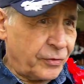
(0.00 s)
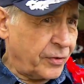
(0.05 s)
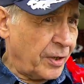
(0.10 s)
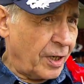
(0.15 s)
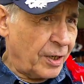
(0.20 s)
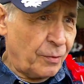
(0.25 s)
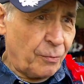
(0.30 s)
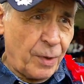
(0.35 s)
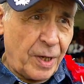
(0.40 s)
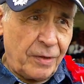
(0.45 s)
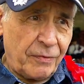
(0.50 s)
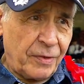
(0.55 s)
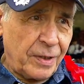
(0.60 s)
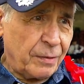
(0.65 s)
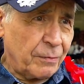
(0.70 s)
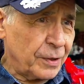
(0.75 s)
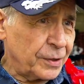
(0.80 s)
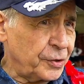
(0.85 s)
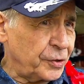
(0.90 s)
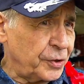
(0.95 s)
start
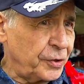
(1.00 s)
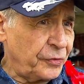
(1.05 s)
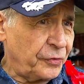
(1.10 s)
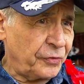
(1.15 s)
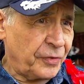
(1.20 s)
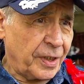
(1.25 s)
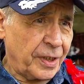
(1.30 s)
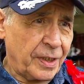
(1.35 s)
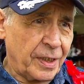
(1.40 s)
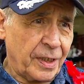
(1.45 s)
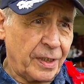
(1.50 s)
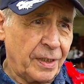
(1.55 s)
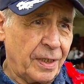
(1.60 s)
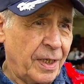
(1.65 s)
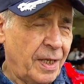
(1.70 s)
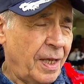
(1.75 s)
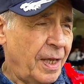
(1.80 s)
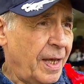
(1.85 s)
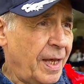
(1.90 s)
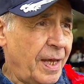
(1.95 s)
waving when she's singing,
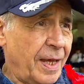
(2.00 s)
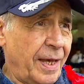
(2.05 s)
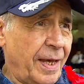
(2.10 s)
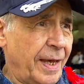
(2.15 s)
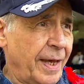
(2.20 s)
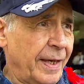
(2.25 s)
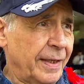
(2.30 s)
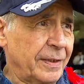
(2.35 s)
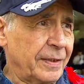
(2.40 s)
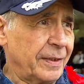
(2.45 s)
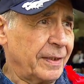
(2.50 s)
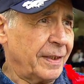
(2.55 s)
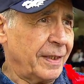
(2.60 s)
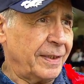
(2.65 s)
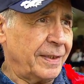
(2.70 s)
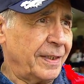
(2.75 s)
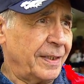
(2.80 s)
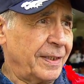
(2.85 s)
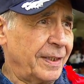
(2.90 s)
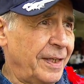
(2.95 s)
and
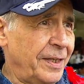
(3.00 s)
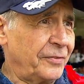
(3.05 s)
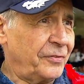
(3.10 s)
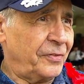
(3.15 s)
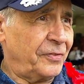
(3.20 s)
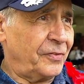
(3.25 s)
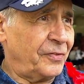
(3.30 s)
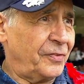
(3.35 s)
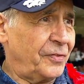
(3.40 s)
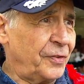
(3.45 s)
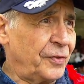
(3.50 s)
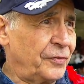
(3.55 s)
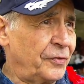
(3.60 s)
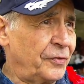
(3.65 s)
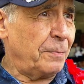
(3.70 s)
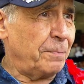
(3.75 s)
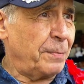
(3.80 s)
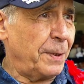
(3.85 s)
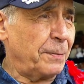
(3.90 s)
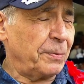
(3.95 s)
uh, it's you
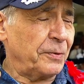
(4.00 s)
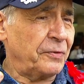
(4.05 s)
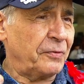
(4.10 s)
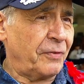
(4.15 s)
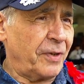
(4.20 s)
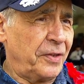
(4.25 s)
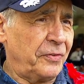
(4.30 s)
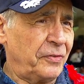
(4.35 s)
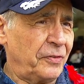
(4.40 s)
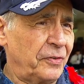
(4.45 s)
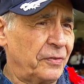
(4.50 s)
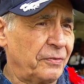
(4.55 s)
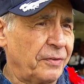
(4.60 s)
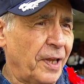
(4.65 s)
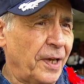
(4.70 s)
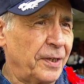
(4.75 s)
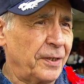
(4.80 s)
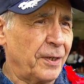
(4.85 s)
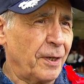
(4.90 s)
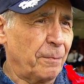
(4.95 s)
people's faces
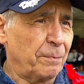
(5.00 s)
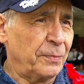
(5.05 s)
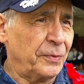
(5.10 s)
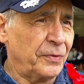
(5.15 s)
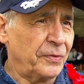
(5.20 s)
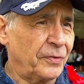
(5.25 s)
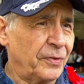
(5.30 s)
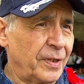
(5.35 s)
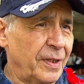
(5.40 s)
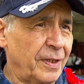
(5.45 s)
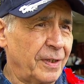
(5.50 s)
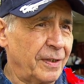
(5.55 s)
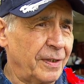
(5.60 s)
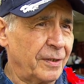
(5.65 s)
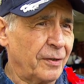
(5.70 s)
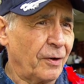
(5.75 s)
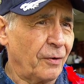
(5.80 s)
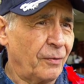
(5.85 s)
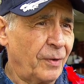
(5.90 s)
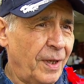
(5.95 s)
light up. You see,
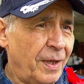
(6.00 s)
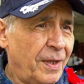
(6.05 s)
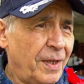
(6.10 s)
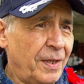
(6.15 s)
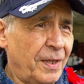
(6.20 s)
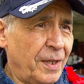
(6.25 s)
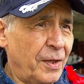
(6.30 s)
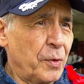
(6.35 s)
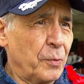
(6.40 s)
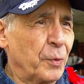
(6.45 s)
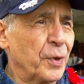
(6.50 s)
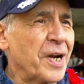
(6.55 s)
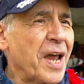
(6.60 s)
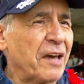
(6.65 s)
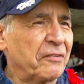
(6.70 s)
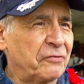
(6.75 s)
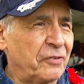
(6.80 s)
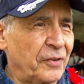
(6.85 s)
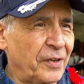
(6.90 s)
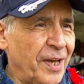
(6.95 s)
you know, we're
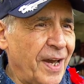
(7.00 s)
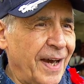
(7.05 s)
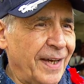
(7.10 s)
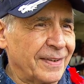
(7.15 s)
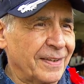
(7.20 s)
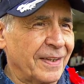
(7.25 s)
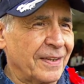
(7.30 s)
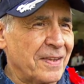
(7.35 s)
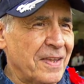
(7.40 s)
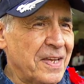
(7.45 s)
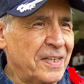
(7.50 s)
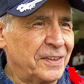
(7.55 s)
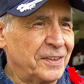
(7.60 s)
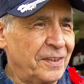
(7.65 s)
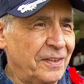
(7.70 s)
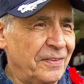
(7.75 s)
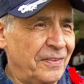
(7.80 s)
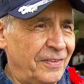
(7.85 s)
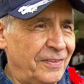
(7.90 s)
not forgotten.